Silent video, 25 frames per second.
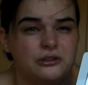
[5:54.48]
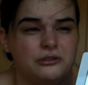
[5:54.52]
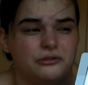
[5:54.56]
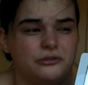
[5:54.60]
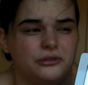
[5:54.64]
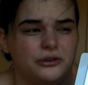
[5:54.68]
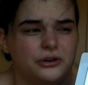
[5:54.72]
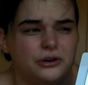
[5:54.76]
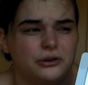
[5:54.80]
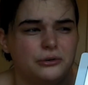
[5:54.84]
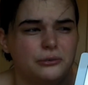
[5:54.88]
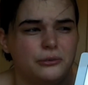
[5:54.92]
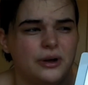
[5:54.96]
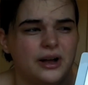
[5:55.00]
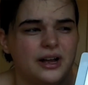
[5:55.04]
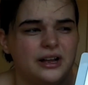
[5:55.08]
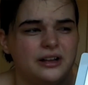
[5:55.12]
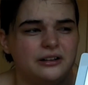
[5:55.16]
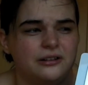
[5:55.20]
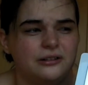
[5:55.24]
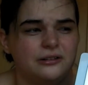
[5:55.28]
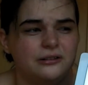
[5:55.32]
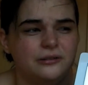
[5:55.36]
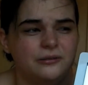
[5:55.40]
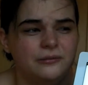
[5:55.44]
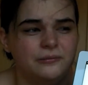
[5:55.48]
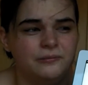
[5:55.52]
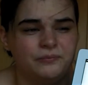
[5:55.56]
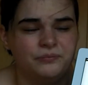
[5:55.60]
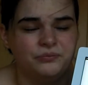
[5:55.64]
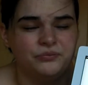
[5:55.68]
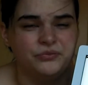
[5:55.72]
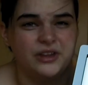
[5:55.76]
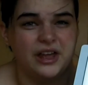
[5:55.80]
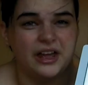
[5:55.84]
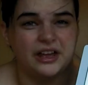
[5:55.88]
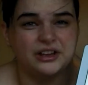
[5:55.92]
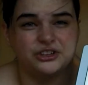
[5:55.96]
for a while.
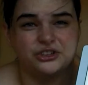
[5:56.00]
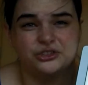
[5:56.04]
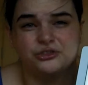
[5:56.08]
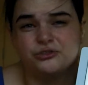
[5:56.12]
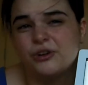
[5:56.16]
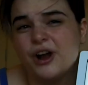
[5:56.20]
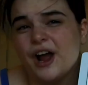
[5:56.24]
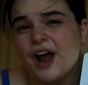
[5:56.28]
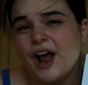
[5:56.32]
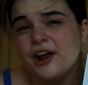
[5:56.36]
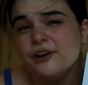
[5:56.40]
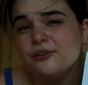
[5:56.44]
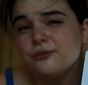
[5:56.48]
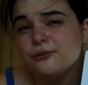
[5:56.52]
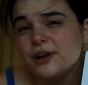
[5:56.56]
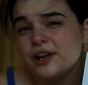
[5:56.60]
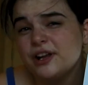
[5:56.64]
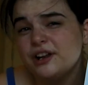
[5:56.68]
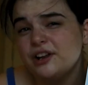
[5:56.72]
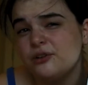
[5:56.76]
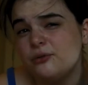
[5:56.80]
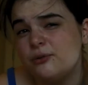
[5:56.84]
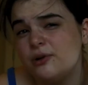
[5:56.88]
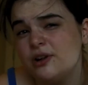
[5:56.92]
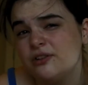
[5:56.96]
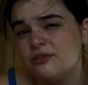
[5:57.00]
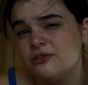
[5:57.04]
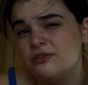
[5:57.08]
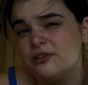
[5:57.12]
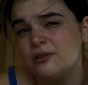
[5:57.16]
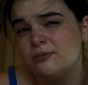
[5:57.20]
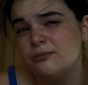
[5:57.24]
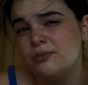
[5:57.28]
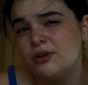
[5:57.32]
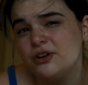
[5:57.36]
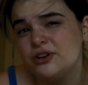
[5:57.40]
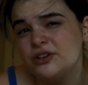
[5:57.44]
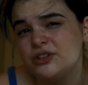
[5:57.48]
I tried reading one of
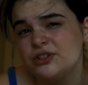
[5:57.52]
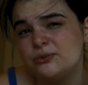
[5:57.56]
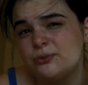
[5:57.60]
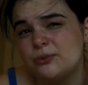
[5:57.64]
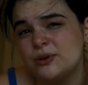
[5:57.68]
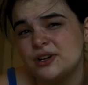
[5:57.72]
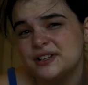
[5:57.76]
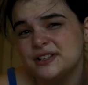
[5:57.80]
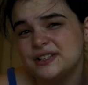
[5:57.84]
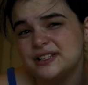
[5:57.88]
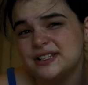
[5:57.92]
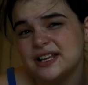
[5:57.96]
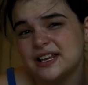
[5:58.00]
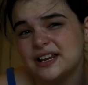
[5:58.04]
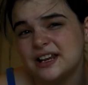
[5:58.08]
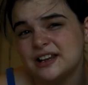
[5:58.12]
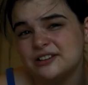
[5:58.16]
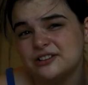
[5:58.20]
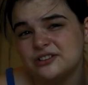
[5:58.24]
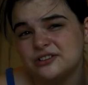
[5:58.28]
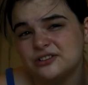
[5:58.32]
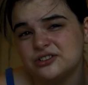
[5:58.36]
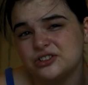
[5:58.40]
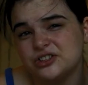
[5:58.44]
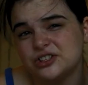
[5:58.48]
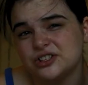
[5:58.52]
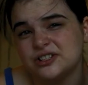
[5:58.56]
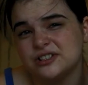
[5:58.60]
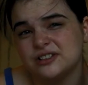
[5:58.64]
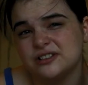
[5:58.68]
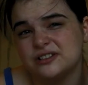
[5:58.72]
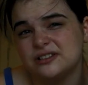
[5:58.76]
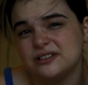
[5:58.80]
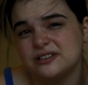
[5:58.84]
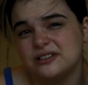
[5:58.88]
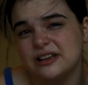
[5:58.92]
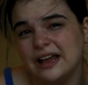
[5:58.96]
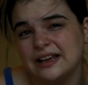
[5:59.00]
her books once, and I just
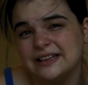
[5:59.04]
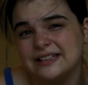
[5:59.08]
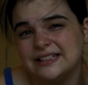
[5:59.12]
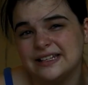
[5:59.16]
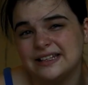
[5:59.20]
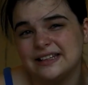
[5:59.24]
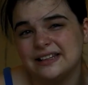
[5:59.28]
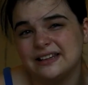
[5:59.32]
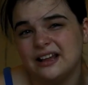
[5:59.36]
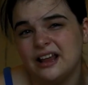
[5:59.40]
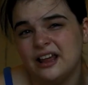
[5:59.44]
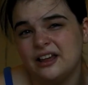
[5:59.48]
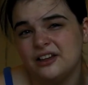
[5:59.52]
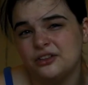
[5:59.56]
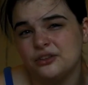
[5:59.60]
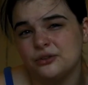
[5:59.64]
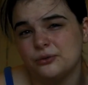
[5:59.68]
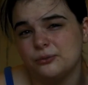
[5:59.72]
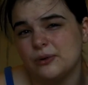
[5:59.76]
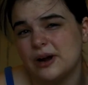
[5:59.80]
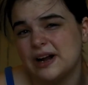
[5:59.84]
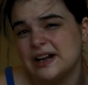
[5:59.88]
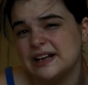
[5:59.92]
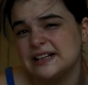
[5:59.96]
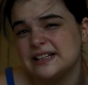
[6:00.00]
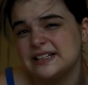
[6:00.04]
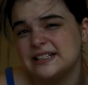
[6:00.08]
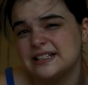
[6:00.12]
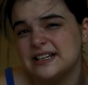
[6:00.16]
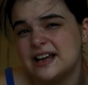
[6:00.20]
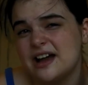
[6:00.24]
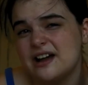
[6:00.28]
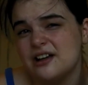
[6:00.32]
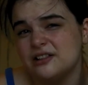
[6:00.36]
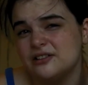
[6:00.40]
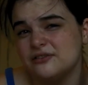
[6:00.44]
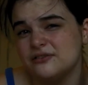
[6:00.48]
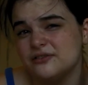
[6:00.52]
I didn't like the writing
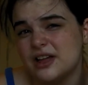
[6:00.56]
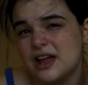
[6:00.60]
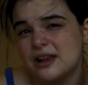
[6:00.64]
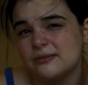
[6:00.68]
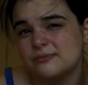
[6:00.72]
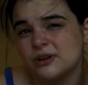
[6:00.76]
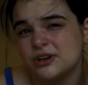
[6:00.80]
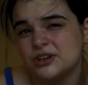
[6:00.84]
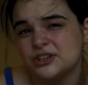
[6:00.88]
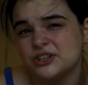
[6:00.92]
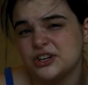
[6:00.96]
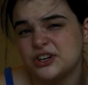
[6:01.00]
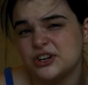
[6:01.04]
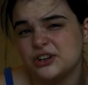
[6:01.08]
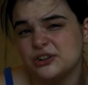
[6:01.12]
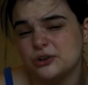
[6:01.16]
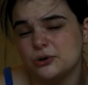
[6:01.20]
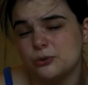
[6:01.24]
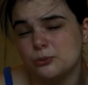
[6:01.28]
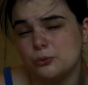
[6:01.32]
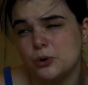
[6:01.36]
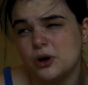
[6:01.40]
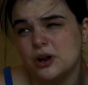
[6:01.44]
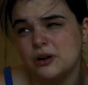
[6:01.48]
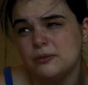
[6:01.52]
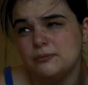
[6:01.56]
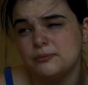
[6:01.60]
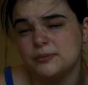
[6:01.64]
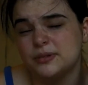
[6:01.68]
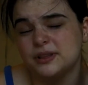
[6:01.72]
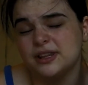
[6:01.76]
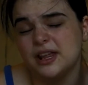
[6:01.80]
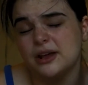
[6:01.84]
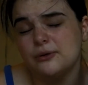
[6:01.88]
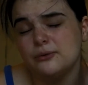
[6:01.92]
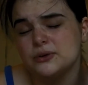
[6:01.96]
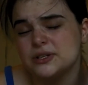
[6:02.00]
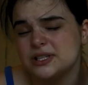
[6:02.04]
style of that particular one.
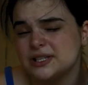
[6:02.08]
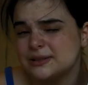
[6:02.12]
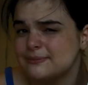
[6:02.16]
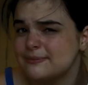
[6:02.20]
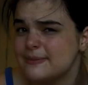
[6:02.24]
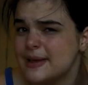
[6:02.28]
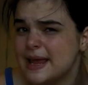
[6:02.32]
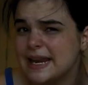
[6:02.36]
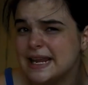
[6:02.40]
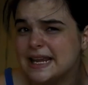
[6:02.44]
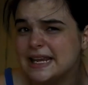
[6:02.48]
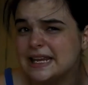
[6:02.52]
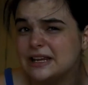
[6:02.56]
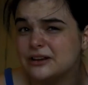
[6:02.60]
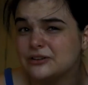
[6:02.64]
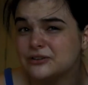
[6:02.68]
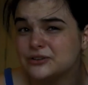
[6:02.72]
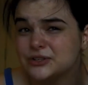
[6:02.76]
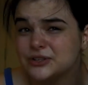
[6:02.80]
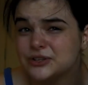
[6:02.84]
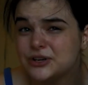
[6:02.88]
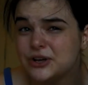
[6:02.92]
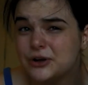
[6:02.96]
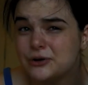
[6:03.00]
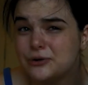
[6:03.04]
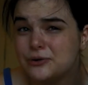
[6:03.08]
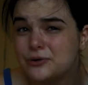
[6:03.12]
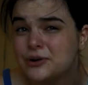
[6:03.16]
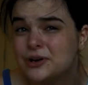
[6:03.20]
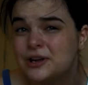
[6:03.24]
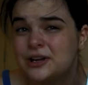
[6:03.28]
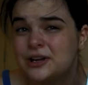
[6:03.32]
That was many years ago,